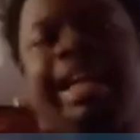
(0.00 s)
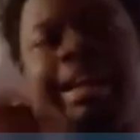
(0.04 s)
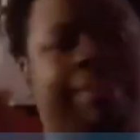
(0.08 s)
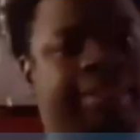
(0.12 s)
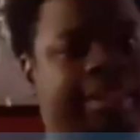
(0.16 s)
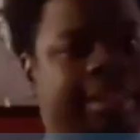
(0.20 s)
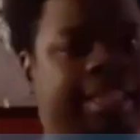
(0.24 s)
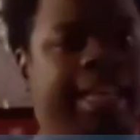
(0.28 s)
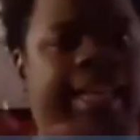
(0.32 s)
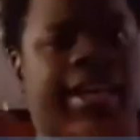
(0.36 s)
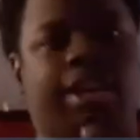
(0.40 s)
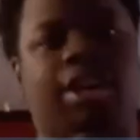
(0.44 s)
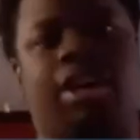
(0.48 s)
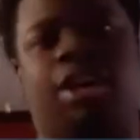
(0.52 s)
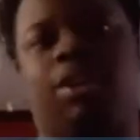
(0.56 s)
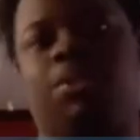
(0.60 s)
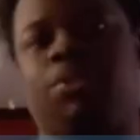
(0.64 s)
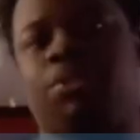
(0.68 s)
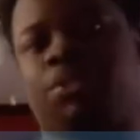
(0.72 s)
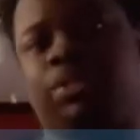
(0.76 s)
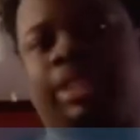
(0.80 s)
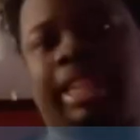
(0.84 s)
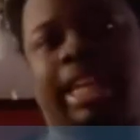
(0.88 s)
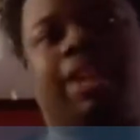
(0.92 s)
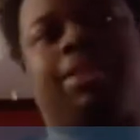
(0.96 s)
everything
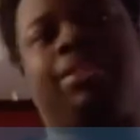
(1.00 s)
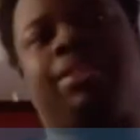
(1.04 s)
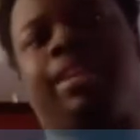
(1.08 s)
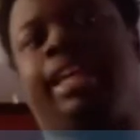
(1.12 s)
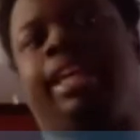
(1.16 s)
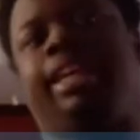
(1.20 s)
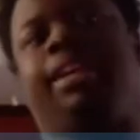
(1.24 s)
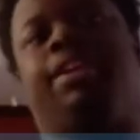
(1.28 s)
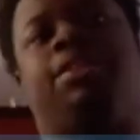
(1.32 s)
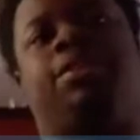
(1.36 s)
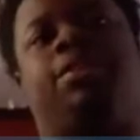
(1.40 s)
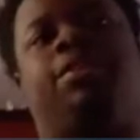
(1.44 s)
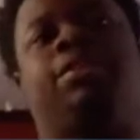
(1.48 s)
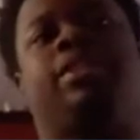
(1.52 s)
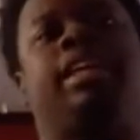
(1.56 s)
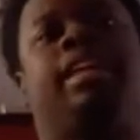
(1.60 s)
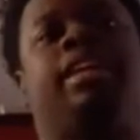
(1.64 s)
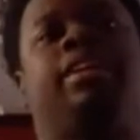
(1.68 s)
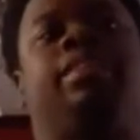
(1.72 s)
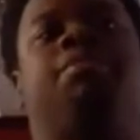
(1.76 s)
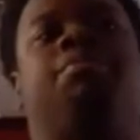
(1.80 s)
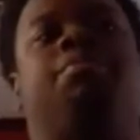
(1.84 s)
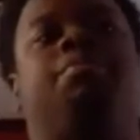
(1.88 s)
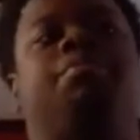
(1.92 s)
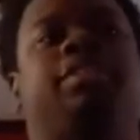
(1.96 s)
gone downhill
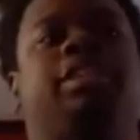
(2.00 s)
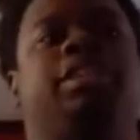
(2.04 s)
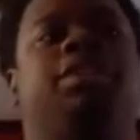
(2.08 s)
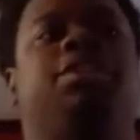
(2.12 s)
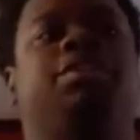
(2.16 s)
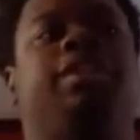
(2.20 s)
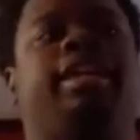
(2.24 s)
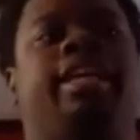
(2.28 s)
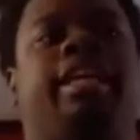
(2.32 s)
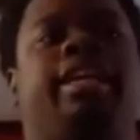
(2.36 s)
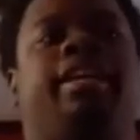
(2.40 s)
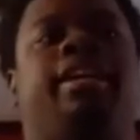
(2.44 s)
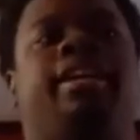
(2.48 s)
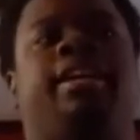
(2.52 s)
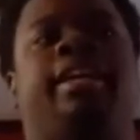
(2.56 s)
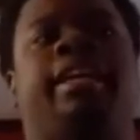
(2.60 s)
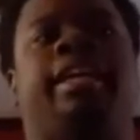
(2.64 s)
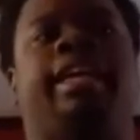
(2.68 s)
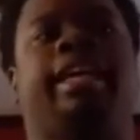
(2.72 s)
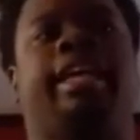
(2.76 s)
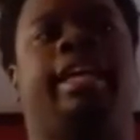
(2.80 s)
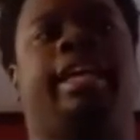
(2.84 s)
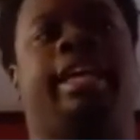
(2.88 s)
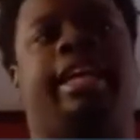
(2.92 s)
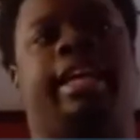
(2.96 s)
till then.
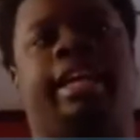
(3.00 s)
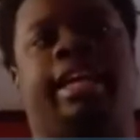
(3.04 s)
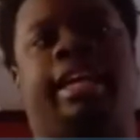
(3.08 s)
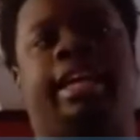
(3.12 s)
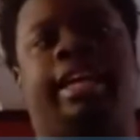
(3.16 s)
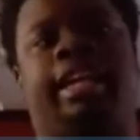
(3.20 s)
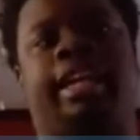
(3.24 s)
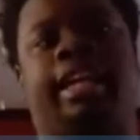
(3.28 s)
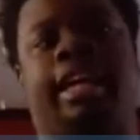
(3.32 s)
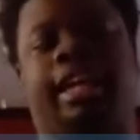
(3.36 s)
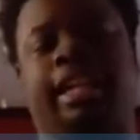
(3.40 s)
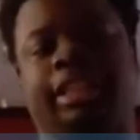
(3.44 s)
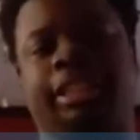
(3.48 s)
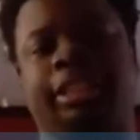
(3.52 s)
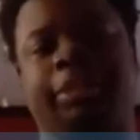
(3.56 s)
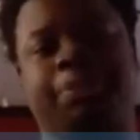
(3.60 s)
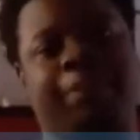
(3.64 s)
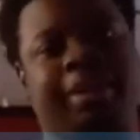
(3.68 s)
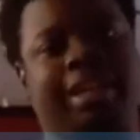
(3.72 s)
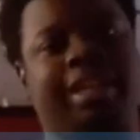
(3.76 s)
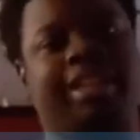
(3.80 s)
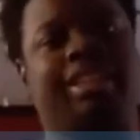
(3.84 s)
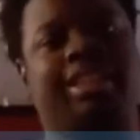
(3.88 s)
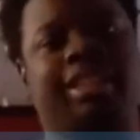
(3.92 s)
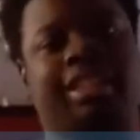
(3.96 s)
And I
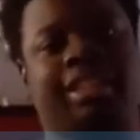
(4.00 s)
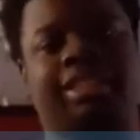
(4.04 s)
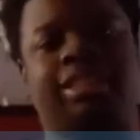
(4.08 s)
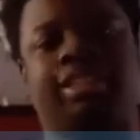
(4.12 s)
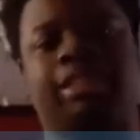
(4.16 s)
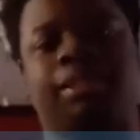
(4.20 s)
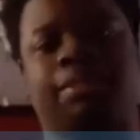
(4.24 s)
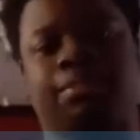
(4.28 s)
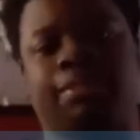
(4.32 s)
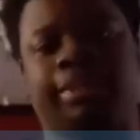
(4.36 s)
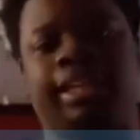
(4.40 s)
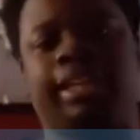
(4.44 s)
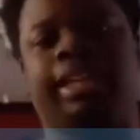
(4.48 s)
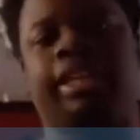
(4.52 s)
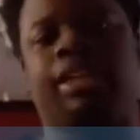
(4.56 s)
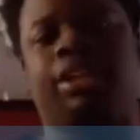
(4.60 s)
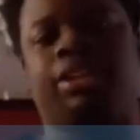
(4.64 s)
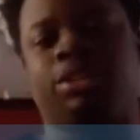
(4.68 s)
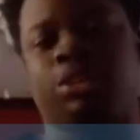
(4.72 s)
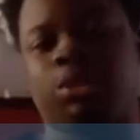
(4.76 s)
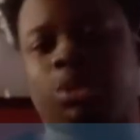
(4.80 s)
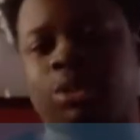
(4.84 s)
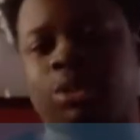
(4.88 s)
spent some money on